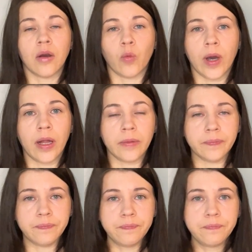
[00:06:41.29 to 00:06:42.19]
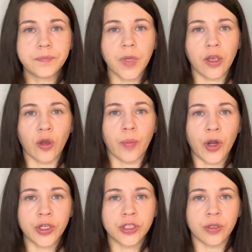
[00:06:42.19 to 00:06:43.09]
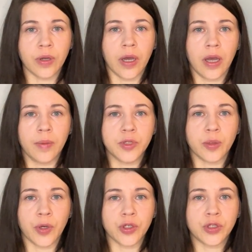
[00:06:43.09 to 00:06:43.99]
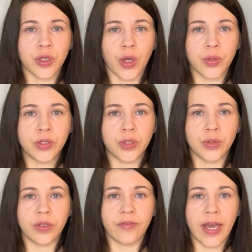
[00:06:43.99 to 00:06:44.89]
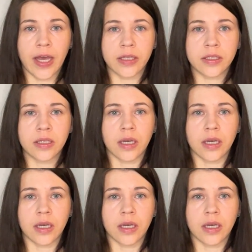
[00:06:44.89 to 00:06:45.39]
Well, your bird's supposed to go to the vet